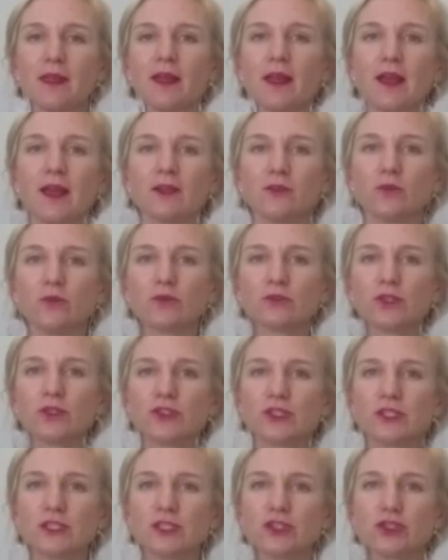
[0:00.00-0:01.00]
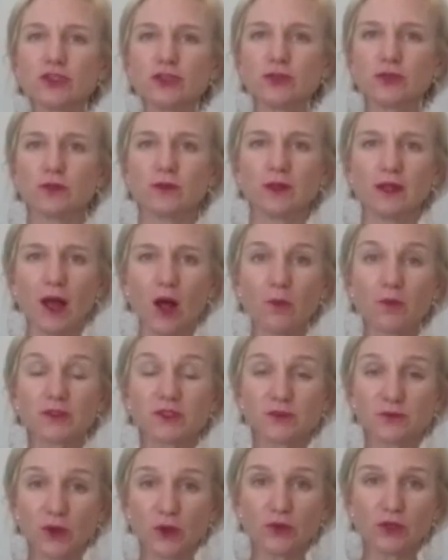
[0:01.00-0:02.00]
and also just to help
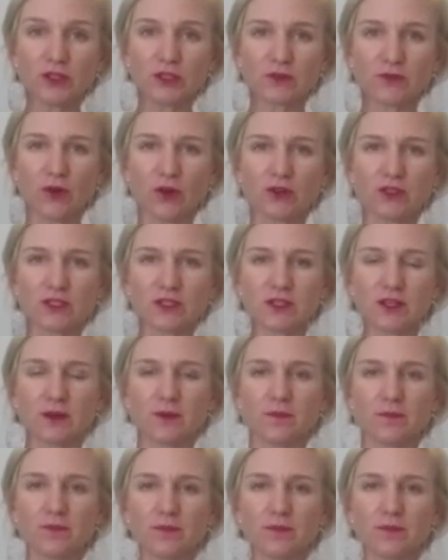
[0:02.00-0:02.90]
us focus faster.